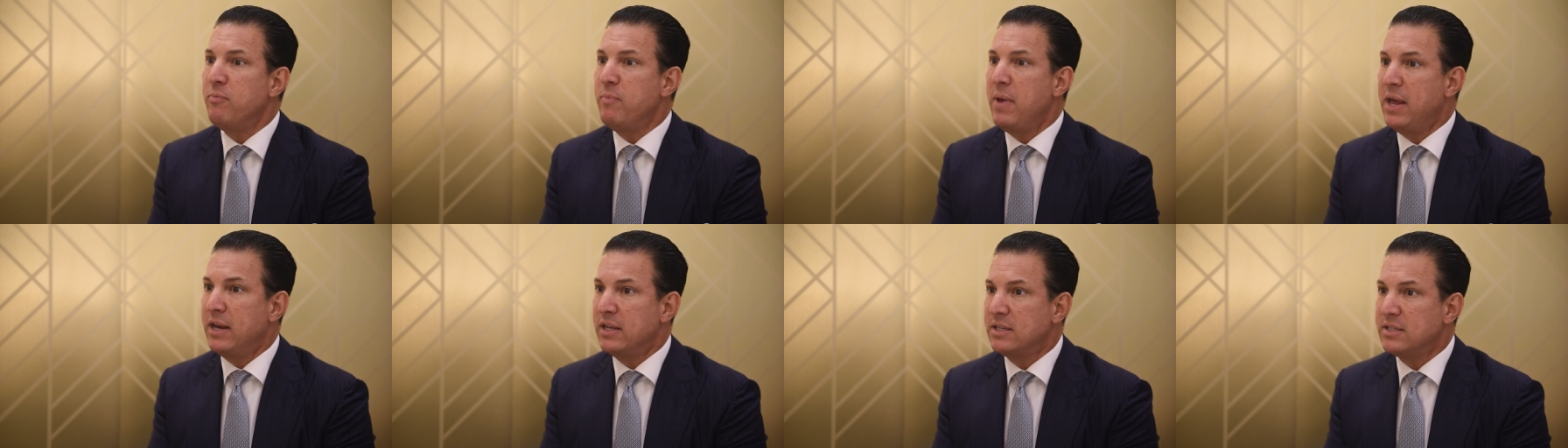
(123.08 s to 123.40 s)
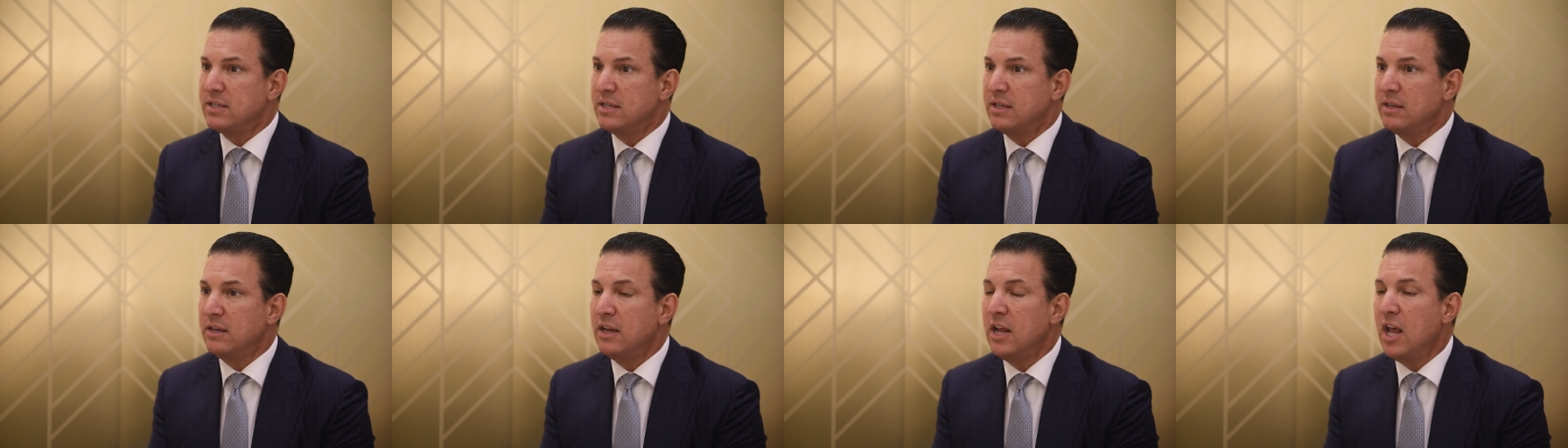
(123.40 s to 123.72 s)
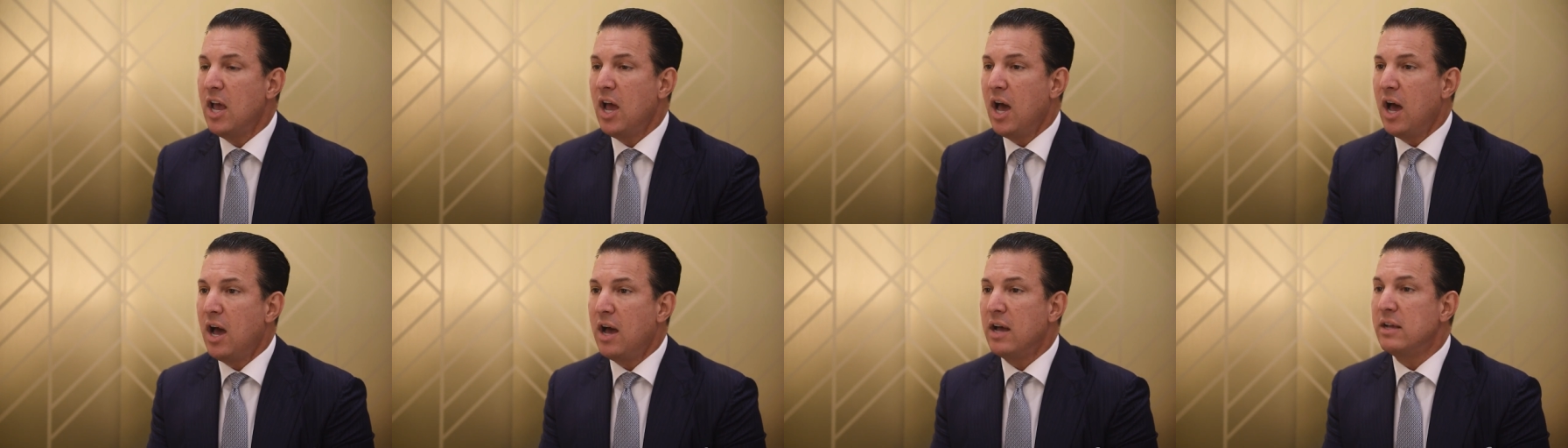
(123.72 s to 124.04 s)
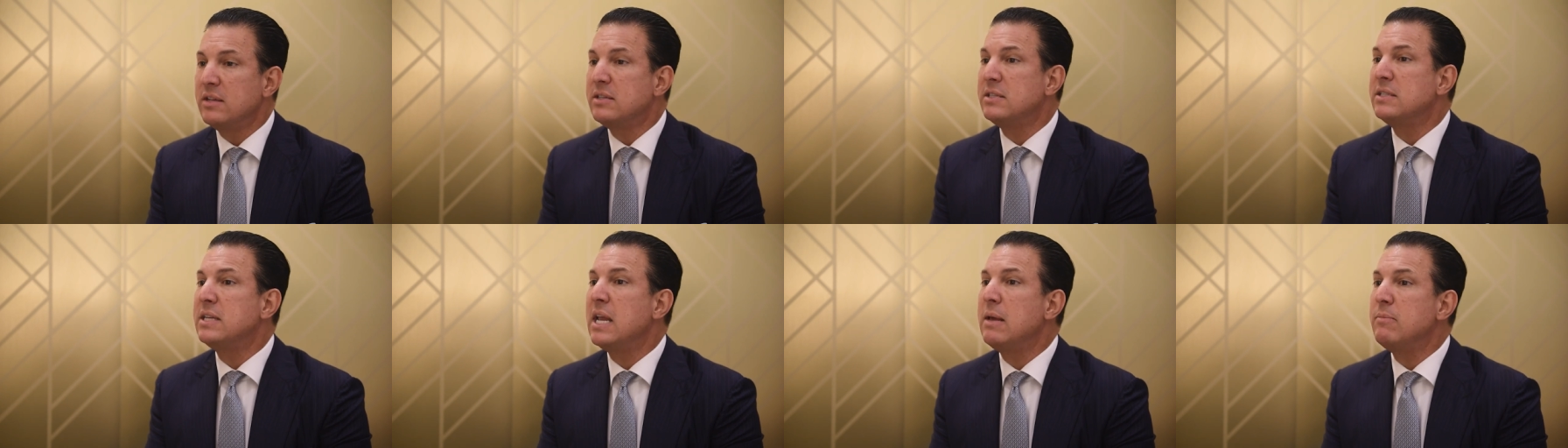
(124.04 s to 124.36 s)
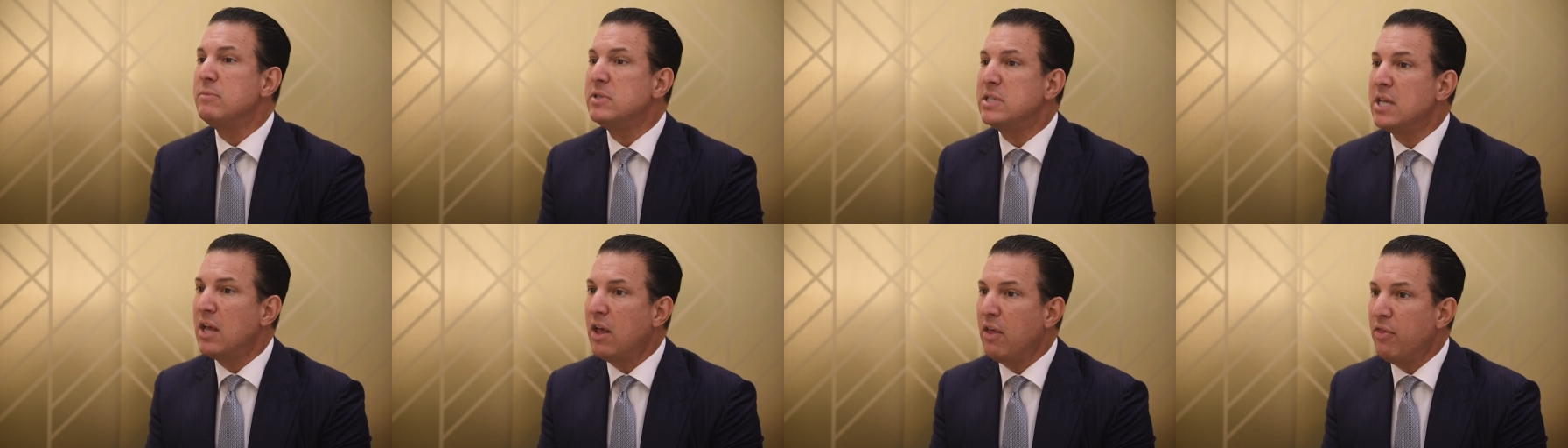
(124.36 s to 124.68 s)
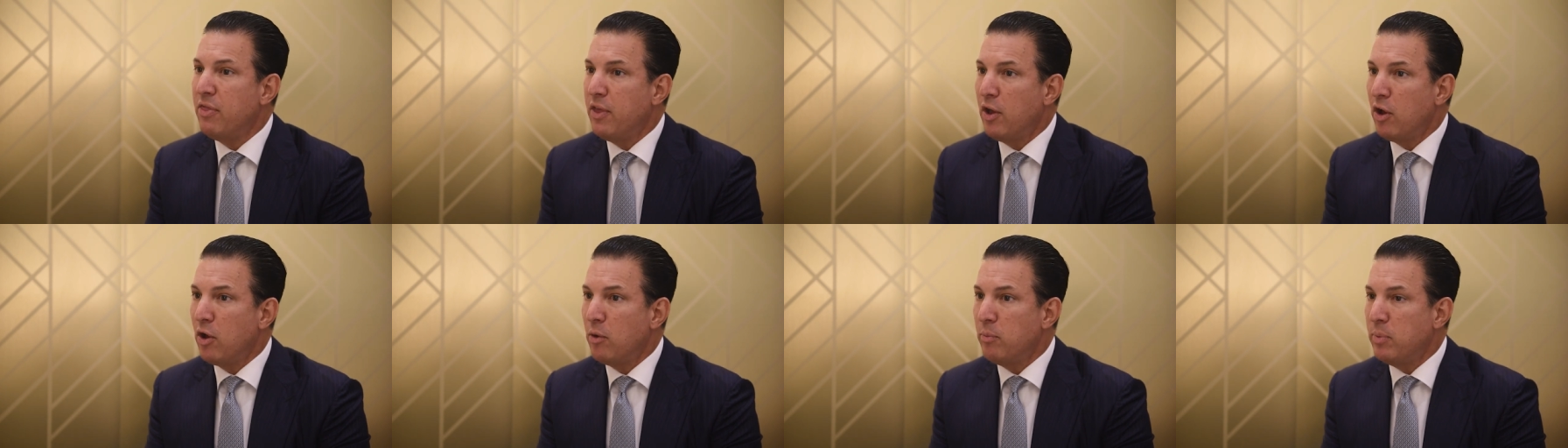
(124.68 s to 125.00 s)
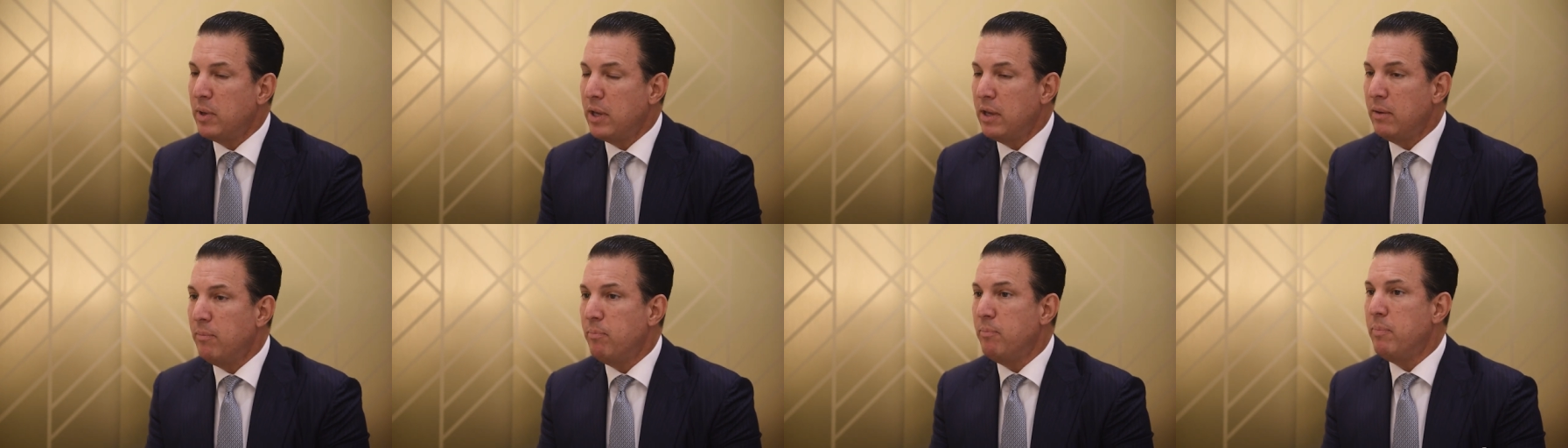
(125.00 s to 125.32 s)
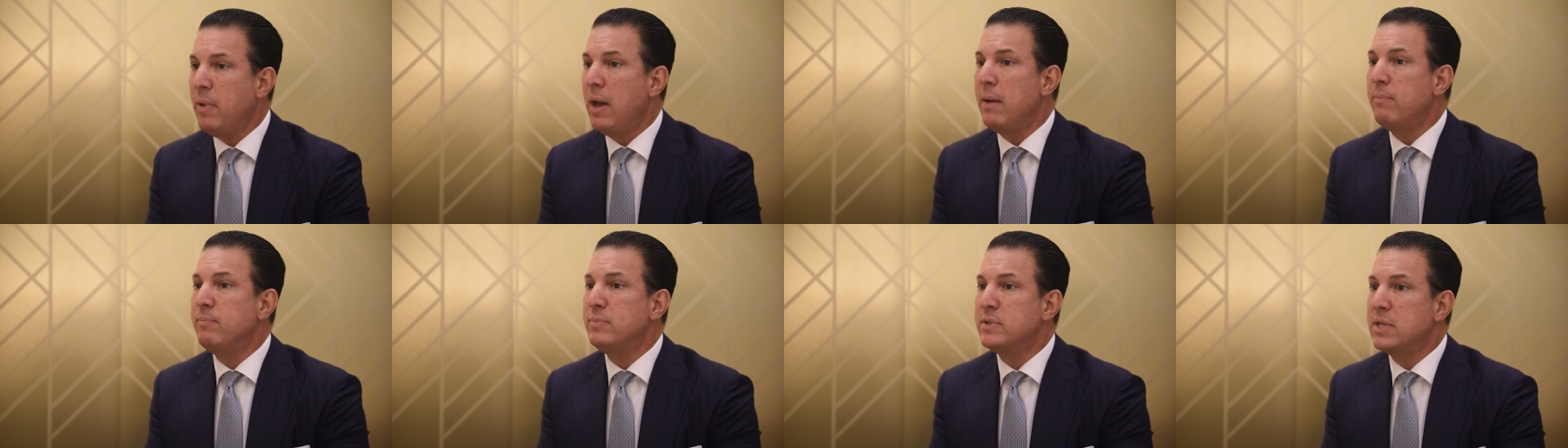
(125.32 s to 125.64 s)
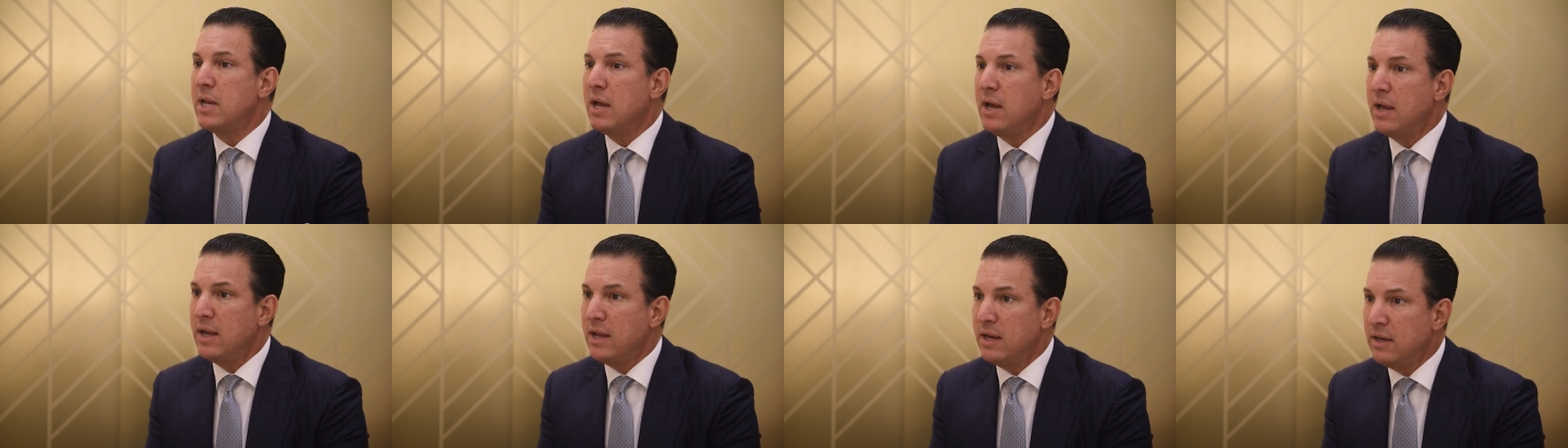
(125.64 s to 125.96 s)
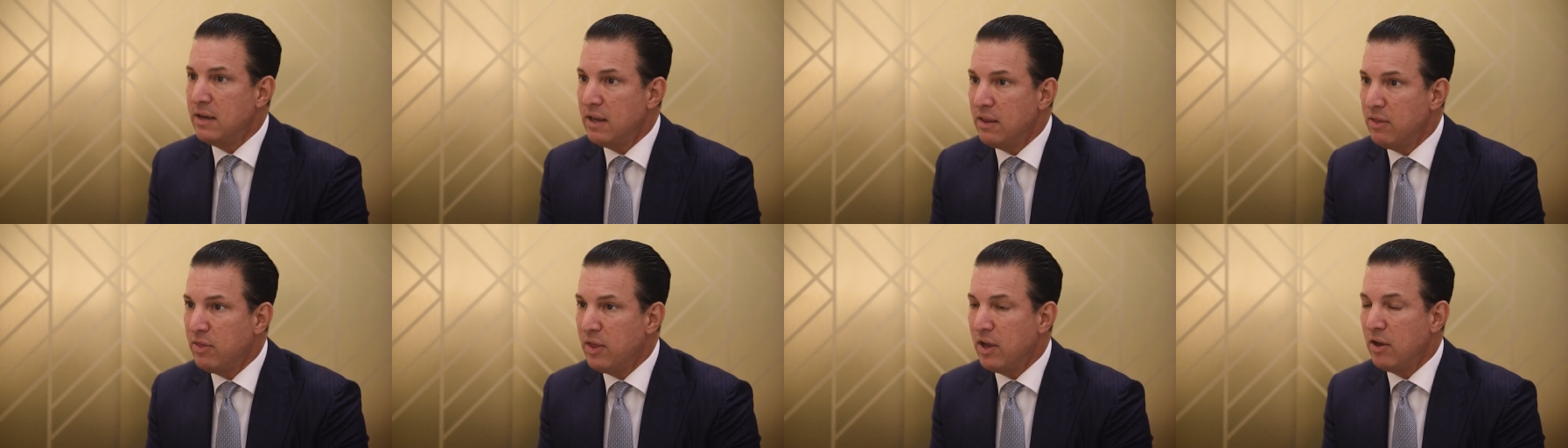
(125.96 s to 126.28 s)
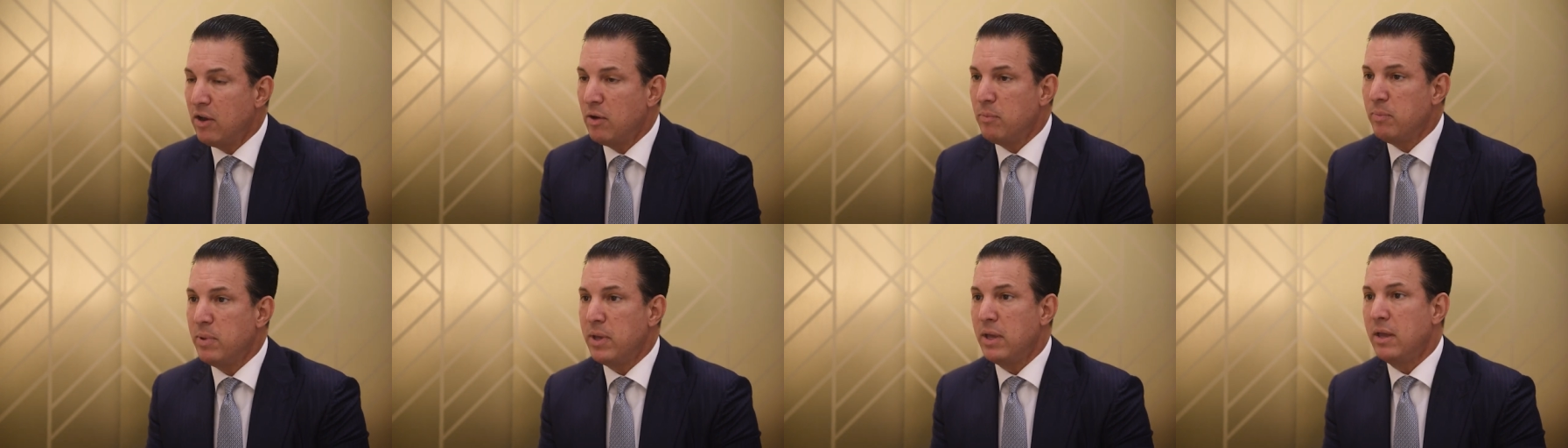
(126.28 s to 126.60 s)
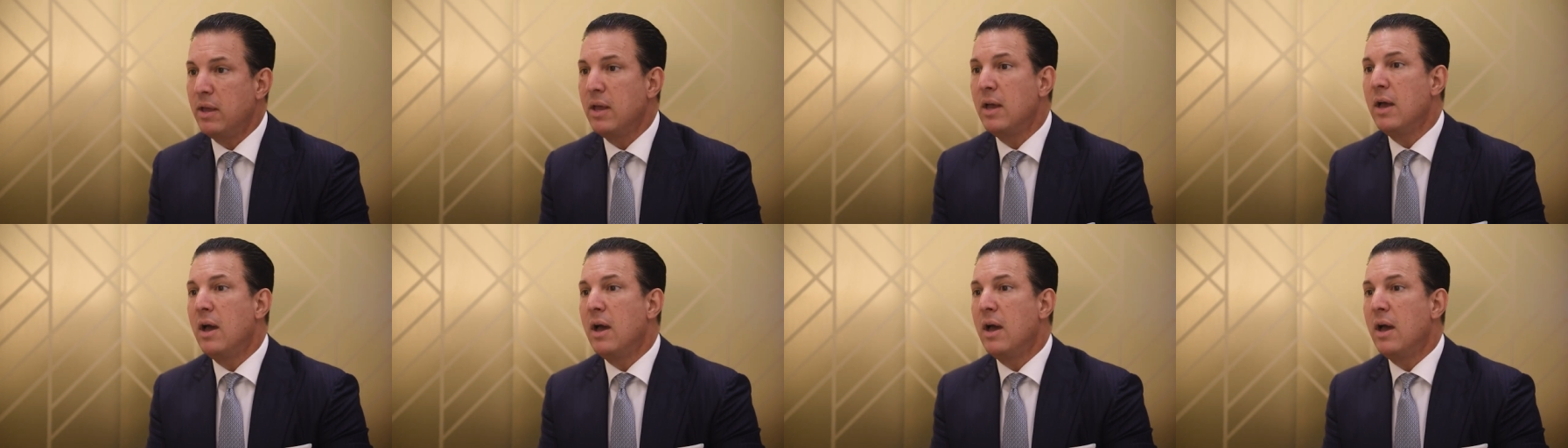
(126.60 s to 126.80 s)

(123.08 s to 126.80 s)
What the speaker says: medicine, stem cell therapy, peptide therapy,